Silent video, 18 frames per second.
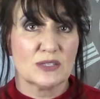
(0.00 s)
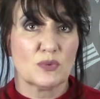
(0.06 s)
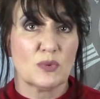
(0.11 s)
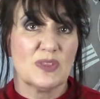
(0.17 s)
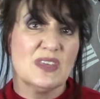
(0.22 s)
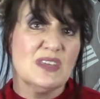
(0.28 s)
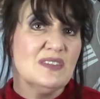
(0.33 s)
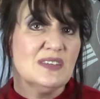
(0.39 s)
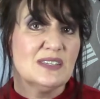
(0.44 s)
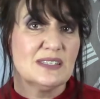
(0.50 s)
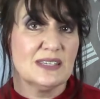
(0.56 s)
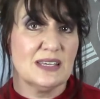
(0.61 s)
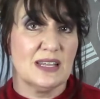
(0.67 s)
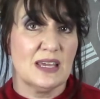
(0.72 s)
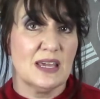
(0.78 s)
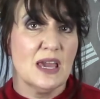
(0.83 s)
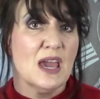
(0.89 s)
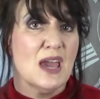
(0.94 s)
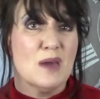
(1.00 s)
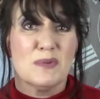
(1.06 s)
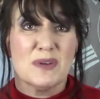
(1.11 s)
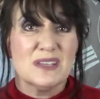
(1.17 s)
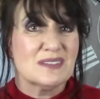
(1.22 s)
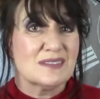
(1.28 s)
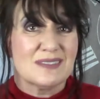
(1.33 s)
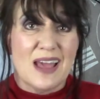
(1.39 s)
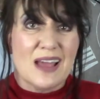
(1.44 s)
within the city
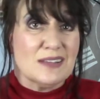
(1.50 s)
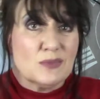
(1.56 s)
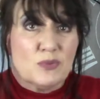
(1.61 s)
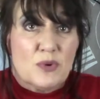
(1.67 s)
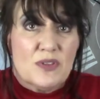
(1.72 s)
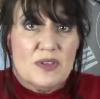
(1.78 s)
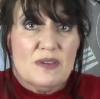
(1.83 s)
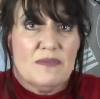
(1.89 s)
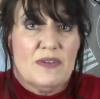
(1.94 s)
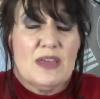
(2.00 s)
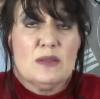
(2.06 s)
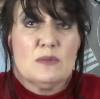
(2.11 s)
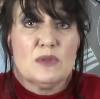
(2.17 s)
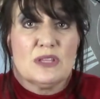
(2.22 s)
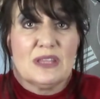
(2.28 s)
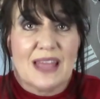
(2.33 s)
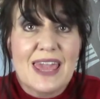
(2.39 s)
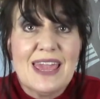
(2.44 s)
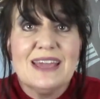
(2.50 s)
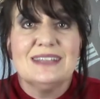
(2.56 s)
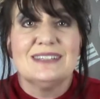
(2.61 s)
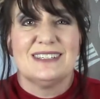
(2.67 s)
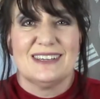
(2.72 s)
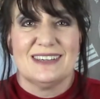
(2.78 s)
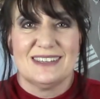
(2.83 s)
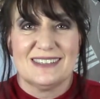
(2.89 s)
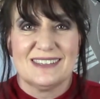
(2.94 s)
because that's where the available land
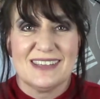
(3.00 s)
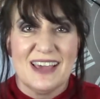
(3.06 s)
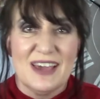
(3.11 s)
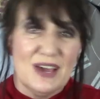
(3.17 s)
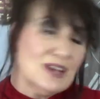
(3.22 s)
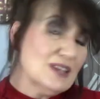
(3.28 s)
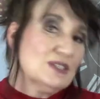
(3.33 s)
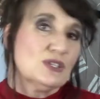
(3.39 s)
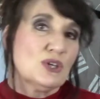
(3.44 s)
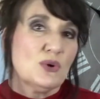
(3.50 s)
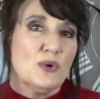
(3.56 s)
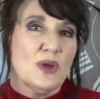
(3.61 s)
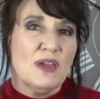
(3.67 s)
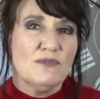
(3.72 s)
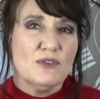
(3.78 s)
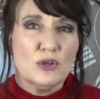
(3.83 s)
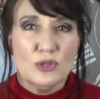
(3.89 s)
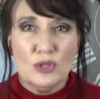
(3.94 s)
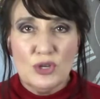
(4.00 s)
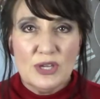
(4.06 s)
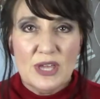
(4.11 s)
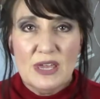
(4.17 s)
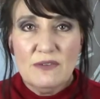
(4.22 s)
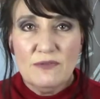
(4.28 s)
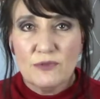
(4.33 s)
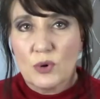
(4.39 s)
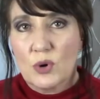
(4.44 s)
is. So if you're looking
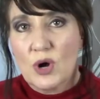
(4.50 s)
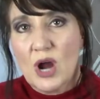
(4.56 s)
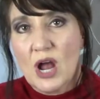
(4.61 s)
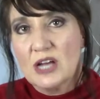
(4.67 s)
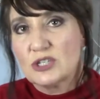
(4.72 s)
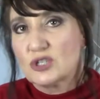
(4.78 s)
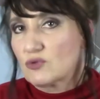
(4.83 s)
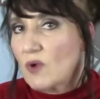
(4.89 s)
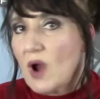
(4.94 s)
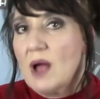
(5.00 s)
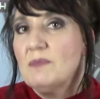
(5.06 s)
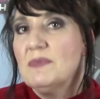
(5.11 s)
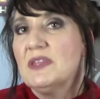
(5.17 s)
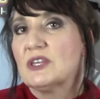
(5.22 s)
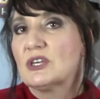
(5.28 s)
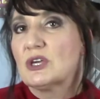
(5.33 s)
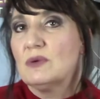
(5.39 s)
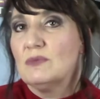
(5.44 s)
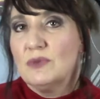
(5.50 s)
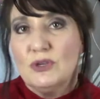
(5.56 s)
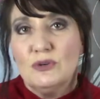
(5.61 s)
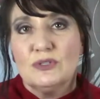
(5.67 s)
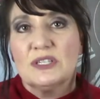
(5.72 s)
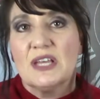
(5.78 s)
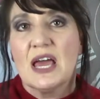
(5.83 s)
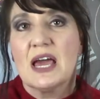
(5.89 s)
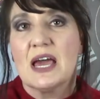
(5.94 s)
for a drop in the commute
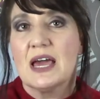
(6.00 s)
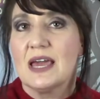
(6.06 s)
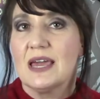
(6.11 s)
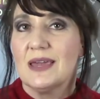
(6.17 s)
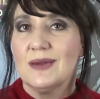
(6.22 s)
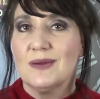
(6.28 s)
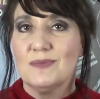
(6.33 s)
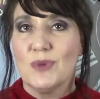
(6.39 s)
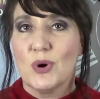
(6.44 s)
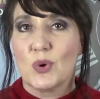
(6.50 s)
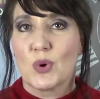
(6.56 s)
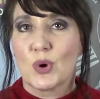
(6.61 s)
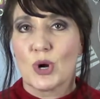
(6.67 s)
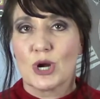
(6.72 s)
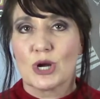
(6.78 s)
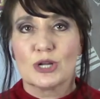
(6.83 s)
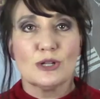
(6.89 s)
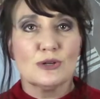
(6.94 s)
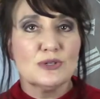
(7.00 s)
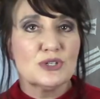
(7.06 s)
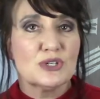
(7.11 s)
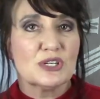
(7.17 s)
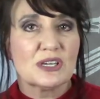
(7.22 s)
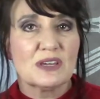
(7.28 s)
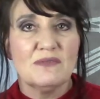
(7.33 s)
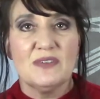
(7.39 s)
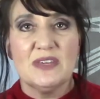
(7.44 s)
time or closer to
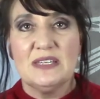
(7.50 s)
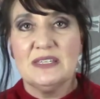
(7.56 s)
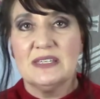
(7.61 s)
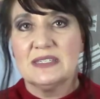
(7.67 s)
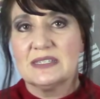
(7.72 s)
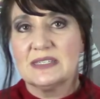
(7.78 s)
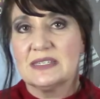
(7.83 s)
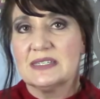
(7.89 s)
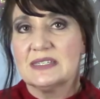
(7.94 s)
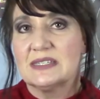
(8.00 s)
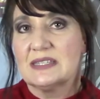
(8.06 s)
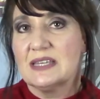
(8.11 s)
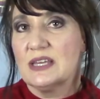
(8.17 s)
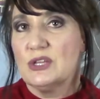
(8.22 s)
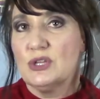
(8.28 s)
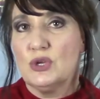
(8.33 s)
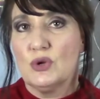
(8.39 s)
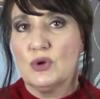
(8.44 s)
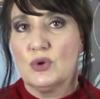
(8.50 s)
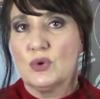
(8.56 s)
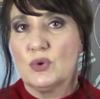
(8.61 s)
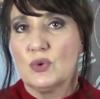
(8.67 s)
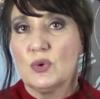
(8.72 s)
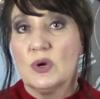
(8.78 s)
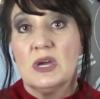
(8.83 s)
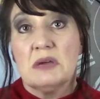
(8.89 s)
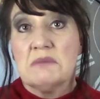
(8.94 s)
conveniences, then
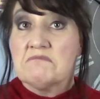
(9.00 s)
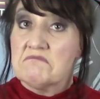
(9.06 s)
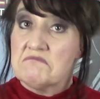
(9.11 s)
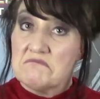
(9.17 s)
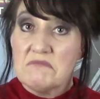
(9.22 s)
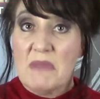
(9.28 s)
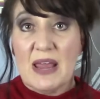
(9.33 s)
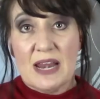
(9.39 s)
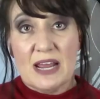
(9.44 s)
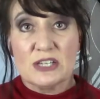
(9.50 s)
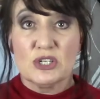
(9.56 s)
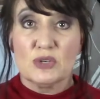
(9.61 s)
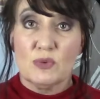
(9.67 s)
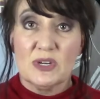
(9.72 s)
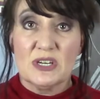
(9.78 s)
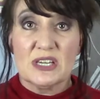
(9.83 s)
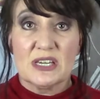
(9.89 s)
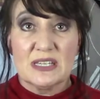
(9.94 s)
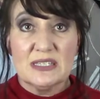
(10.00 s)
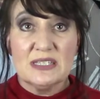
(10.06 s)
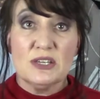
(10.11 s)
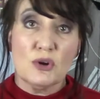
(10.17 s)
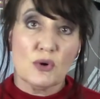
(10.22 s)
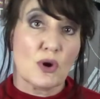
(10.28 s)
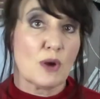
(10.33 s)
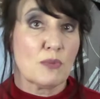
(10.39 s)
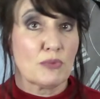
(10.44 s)
you might actually want to
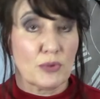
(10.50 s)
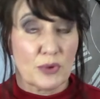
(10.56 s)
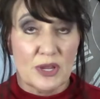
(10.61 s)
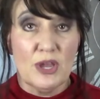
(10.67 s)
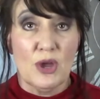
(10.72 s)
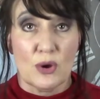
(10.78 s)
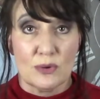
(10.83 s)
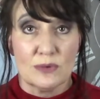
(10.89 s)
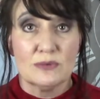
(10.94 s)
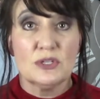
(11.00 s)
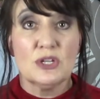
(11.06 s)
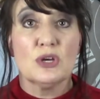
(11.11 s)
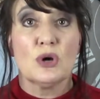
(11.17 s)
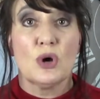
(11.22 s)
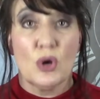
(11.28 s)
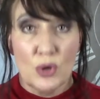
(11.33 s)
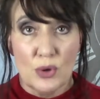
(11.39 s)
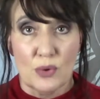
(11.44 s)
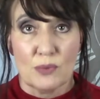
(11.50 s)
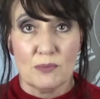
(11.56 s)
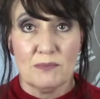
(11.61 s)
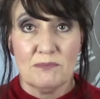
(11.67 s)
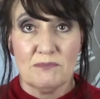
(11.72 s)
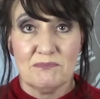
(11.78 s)
consider a pre-owned home.